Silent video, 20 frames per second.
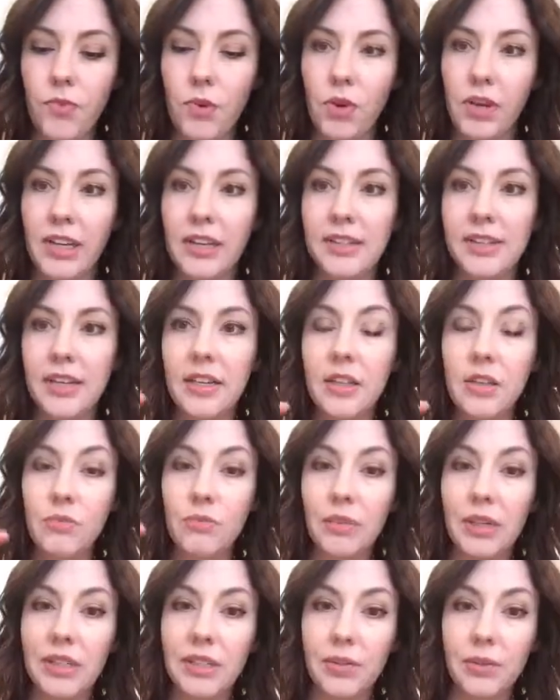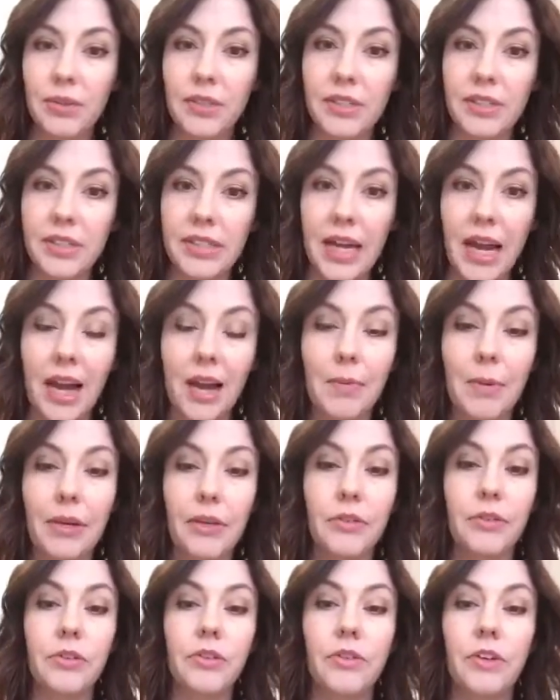is in the resources tab. I
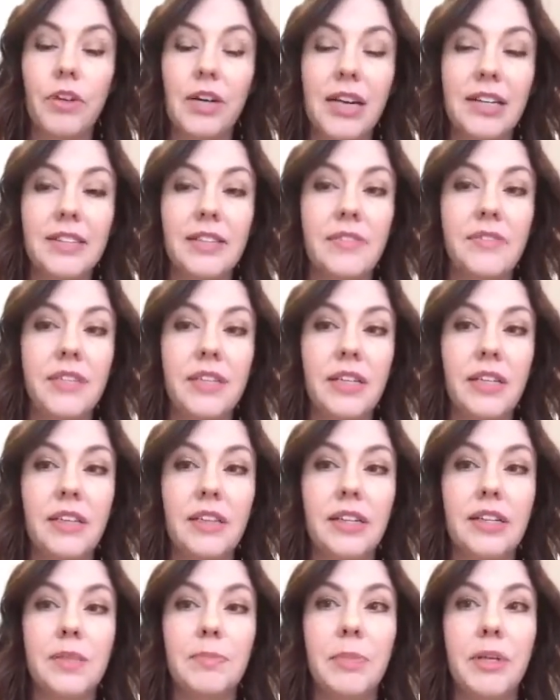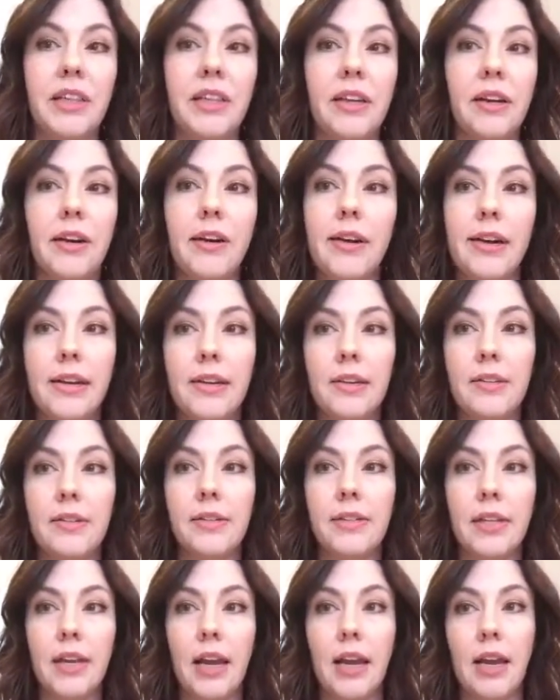don't know if you guys have seen this, but there
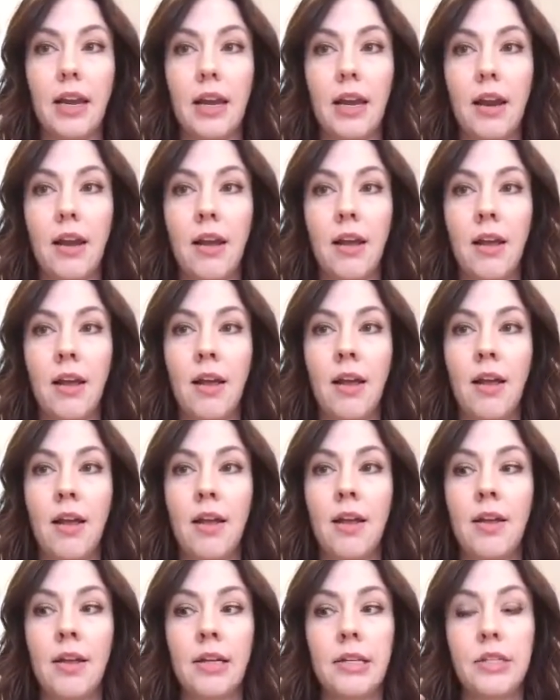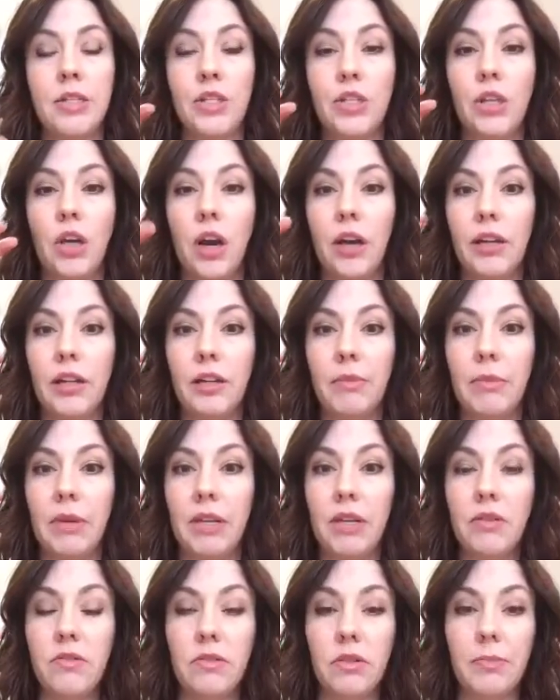is a
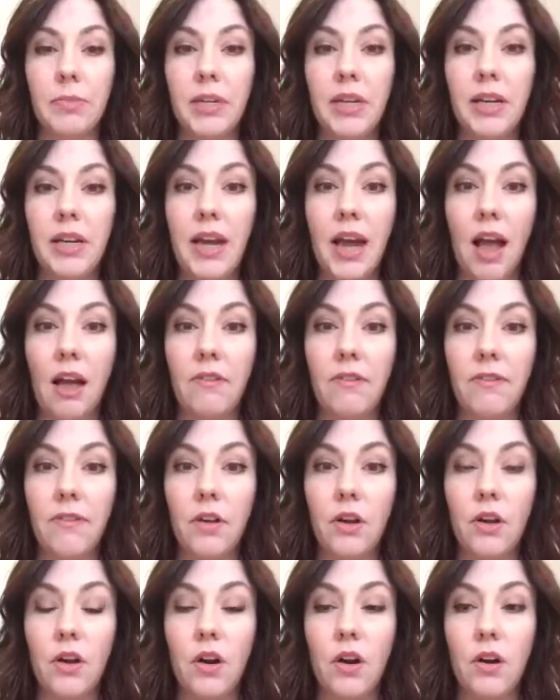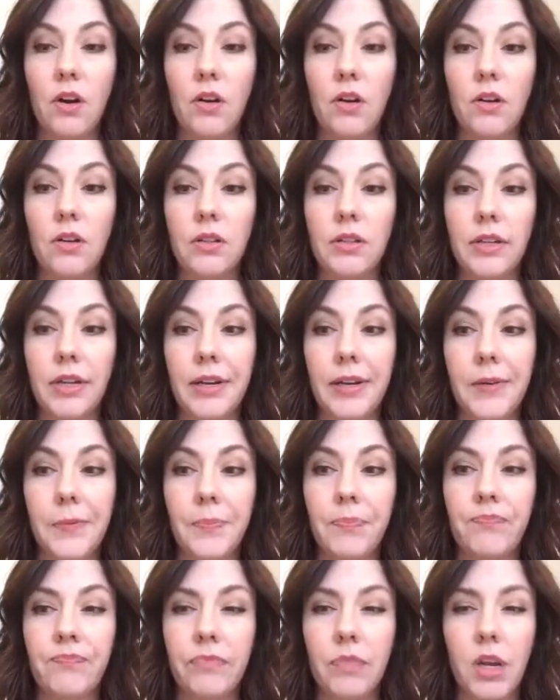document or a PDF called
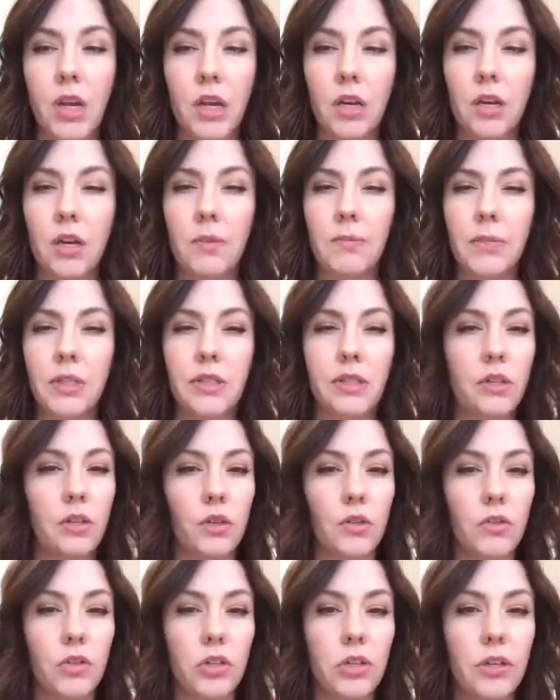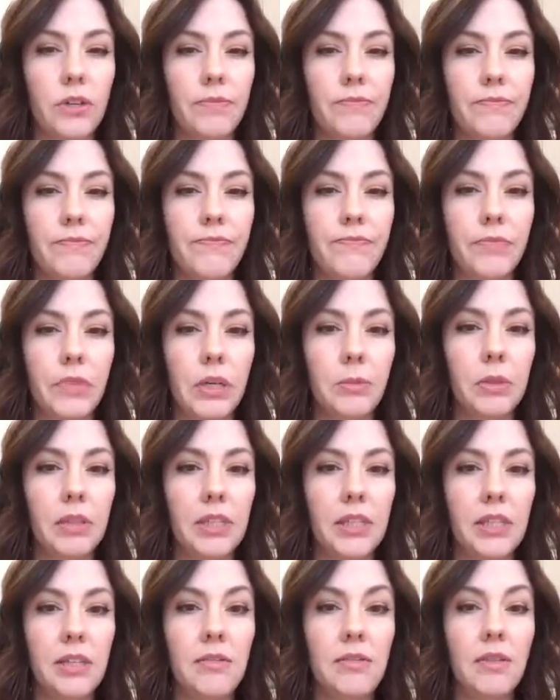income disclosure, I
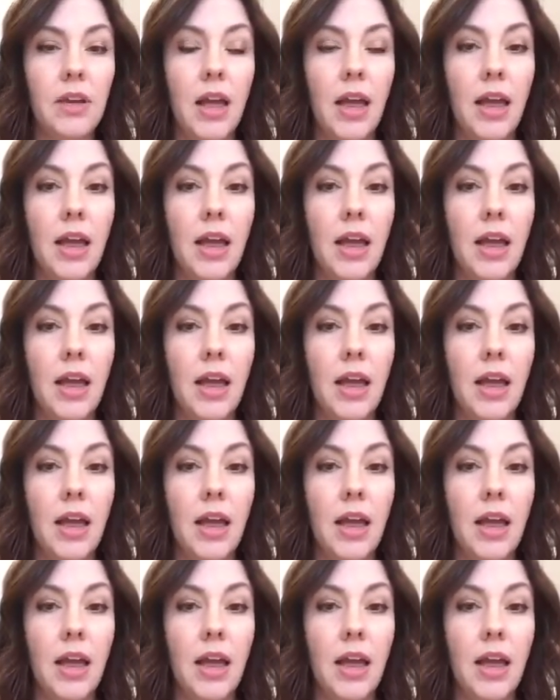believe,